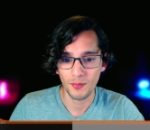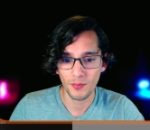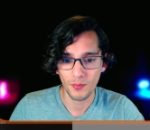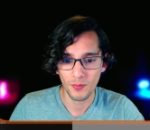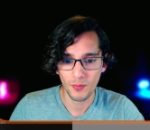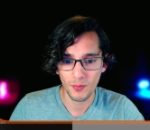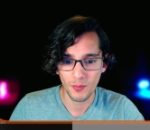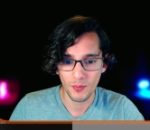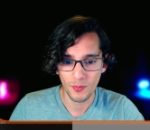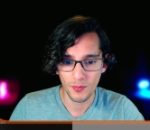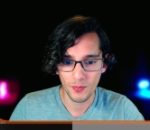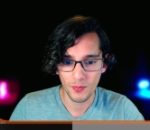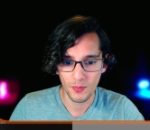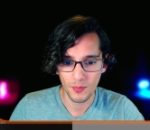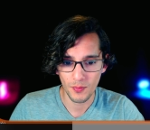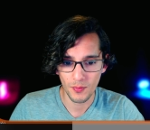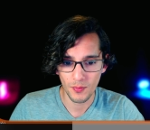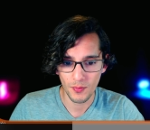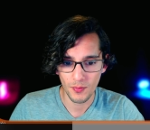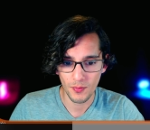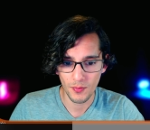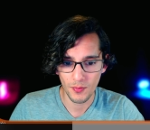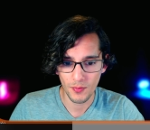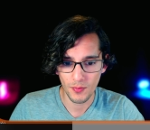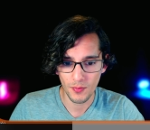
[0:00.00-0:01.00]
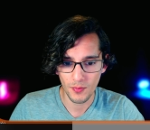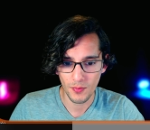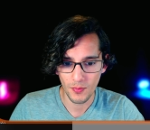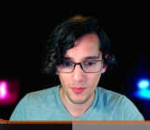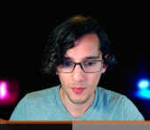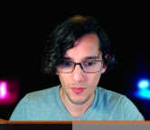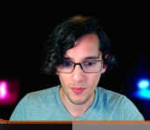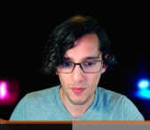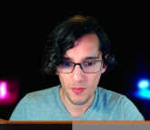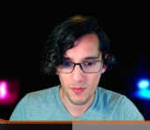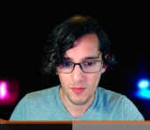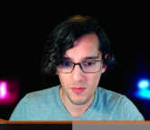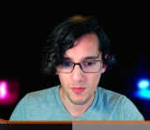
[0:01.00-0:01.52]

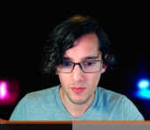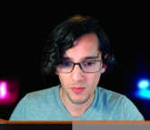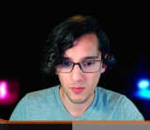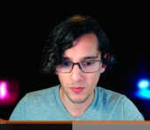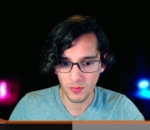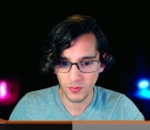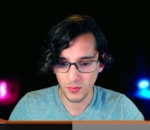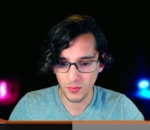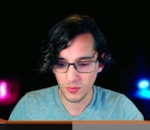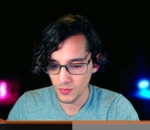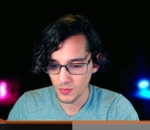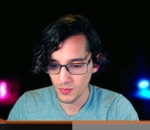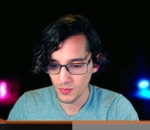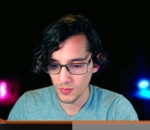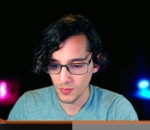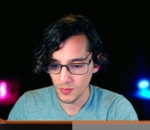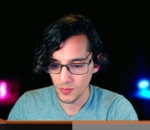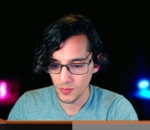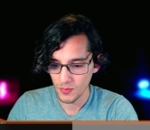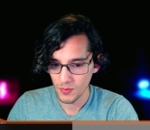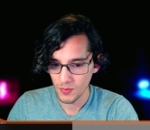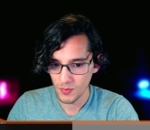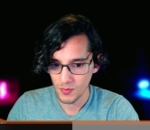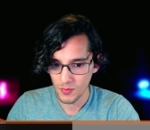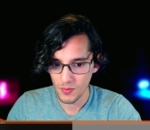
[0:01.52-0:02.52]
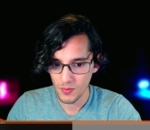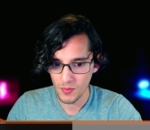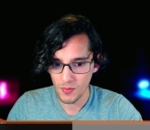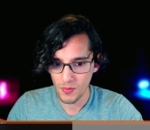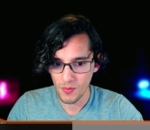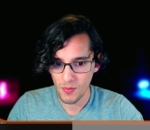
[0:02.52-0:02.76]
No one is speaking in this clip.